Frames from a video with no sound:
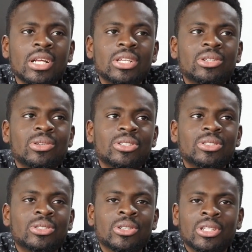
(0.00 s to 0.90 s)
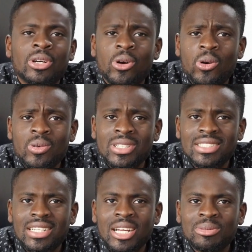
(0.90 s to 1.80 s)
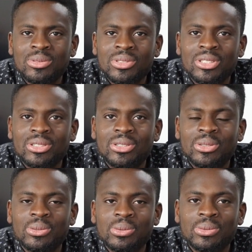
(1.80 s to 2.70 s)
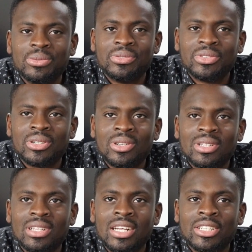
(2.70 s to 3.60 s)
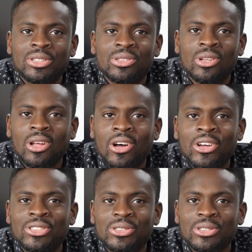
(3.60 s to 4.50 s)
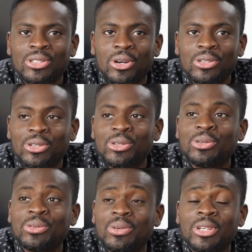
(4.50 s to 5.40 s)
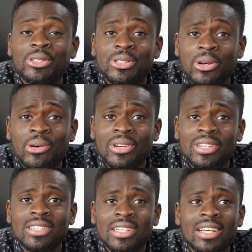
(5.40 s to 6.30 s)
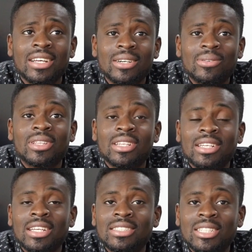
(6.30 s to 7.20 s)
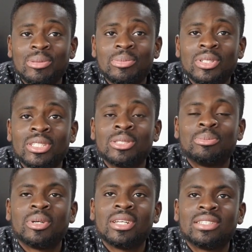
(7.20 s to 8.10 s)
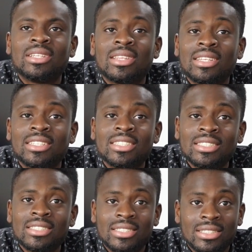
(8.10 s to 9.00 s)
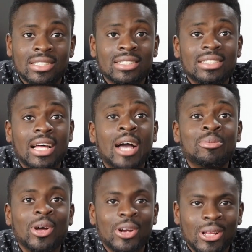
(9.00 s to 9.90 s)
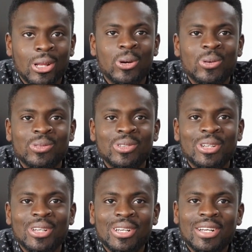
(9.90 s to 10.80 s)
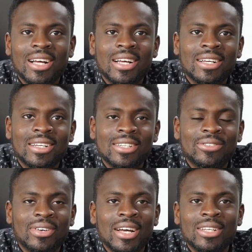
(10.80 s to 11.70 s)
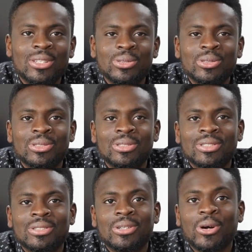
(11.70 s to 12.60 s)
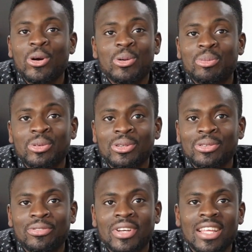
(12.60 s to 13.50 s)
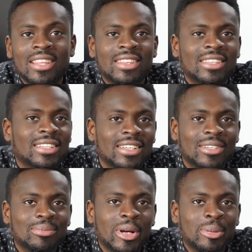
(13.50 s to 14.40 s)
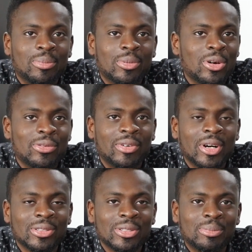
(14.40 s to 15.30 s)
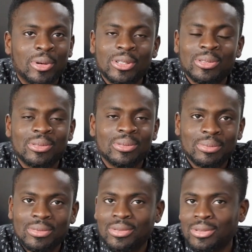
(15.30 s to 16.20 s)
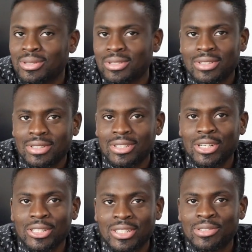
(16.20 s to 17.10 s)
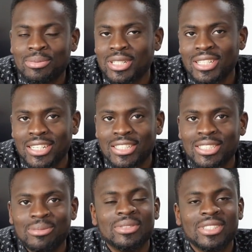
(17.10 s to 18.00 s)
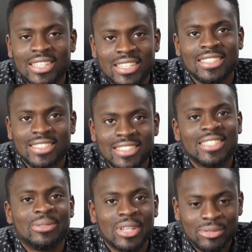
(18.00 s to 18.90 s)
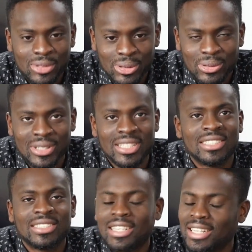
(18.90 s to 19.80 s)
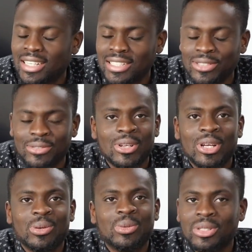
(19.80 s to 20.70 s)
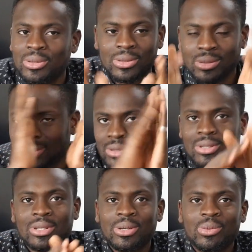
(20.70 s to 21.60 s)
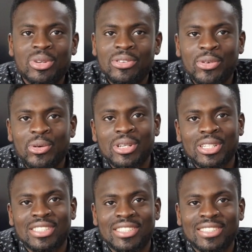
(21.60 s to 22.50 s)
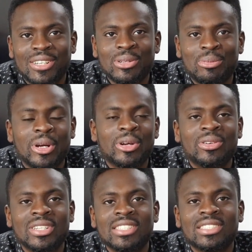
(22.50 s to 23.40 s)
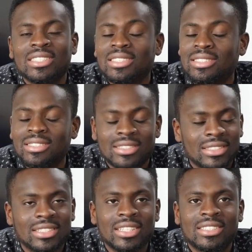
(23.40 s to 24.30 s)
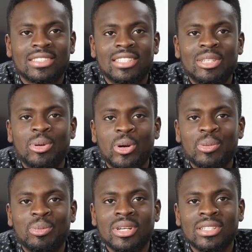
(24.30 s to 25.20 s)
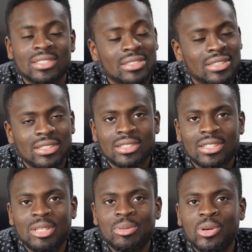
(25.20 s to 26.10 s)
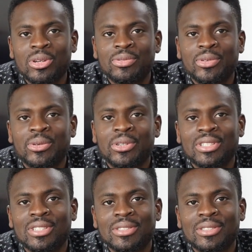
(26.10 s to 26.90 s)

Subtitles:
you know, there are always times where you feel like you're lost or not, don't know where you're going, what the next step is. But the thing is, since I'm not alone, if I lose hope or faith, my co-founder and partner will give me a nudge and be like, yeah, we have to do this. And then we'll refocus on the priorities and, yes, keep hope and keep going forward.